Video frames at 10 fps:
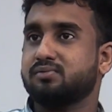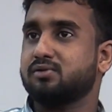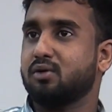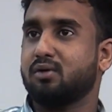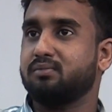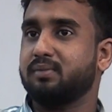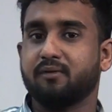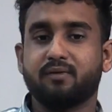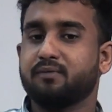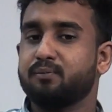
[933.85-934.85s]
So
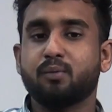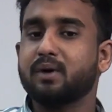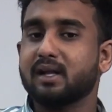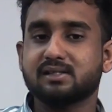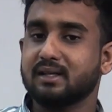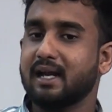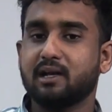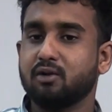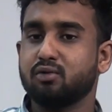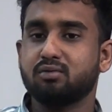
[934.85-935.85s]
if Bumrah doesn't get
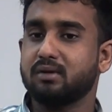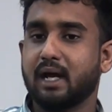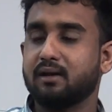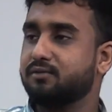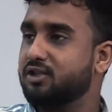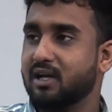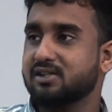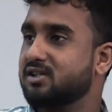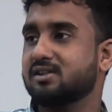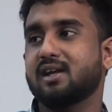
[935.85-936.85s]
you, and if Siraj
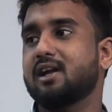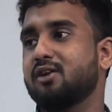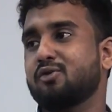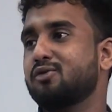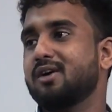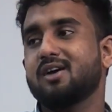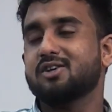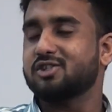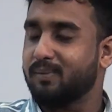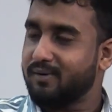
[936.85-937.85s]
doesn't get you,
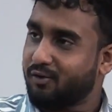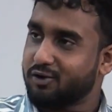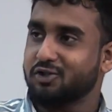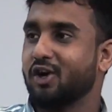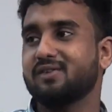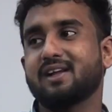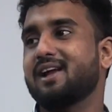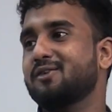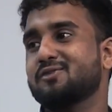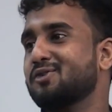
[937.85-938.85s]
Shami for sure will
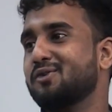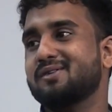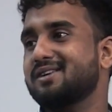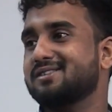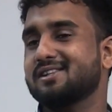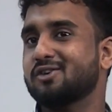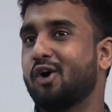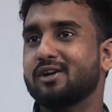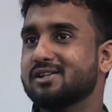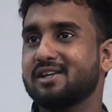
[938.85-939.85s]
get you. So it's
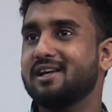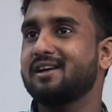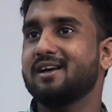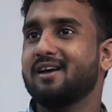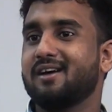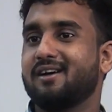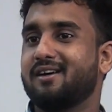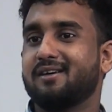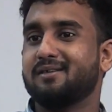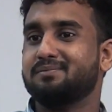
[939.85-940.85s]
honestly,
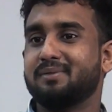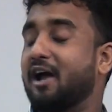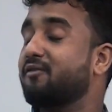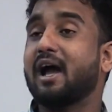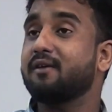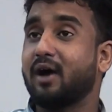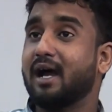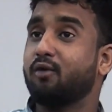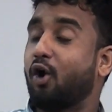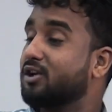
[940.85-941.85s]

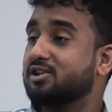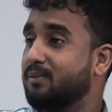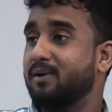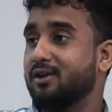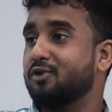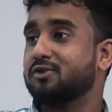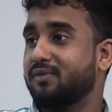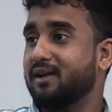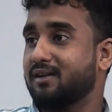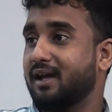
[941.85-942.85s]
I've honestly been a huge
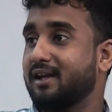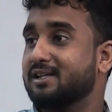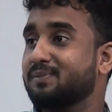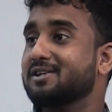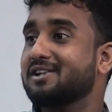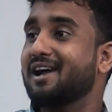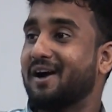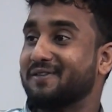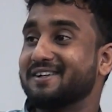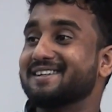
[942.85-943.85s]
fan, and especially
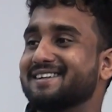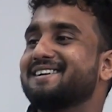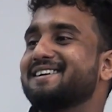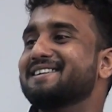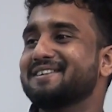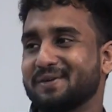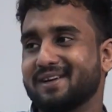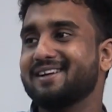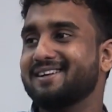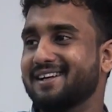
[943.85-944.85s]
after
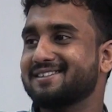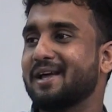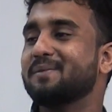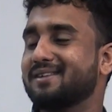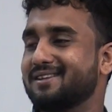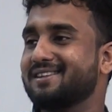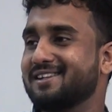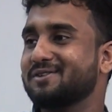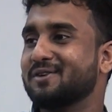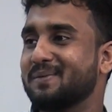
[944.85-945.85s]
today. Yes, I mean
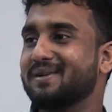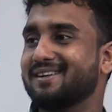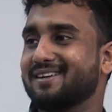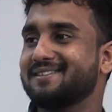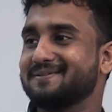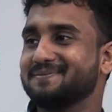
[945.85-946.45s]
this tournament. Yeah.